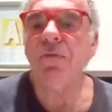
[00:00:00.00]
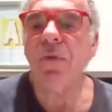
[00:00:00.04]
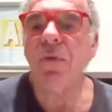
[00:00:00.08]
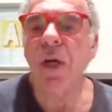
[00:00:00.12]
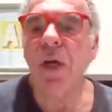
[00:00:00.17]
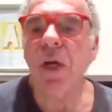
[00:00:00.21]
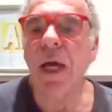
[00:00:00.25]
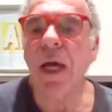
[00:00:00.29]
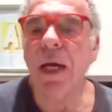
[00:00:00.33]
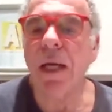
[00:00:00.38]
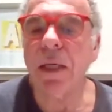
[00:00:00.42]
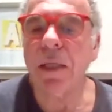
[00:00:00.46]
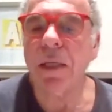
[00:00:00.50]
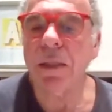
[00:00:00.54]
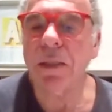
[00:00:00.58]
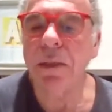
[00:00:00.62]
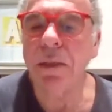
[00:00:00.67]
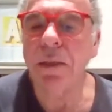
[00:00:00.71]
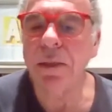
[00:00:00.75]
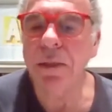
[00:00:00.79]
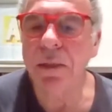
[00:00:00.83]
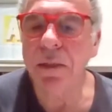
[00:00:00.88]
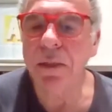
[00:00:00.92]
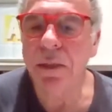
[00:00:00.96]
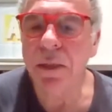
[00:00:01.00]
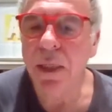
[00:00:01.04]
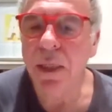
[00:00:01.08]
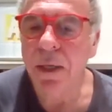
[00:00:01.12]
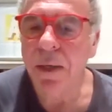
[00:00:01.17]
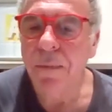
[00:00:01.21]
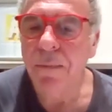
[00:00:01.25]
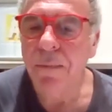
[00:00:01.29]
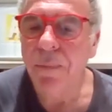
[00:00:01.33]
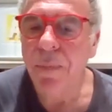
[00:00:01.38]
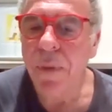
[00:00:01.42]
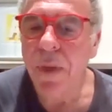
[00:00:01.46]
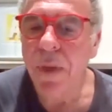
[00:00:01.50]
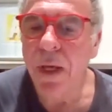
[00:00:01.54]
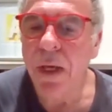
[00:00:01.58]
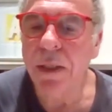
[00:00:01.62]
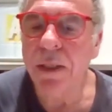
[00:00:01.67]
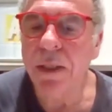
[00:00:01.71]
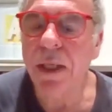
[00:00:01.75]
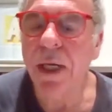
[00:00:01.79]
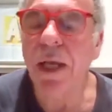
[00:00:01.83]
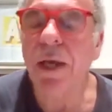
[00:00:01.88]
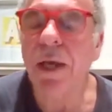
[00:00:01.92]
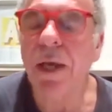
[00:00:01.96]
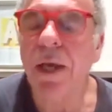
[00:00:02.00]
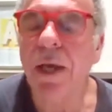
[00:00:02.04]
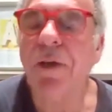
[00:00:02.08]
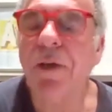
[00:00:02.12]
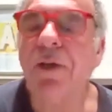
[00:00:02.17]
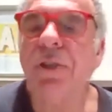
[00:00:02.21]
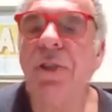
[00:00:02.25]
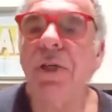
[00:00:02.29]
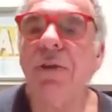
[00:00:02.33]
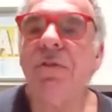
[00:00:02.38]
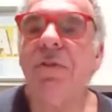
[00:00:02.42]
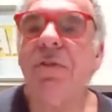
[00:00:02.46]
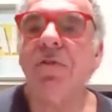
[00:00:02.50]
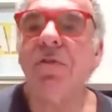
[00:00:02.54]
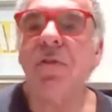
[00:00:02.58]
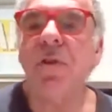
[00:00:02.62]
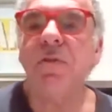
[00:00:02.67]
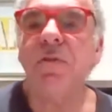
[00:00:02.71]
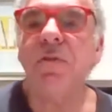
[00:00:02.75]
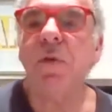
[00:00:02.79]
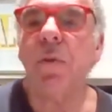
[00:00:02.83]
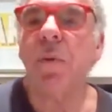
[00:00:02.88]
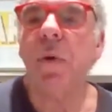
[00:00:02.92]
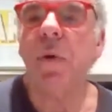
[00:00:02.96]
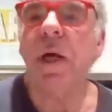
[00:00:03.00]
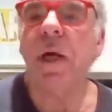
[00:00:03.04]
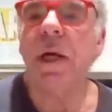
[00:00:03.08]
relax, and allow yourself to drift away.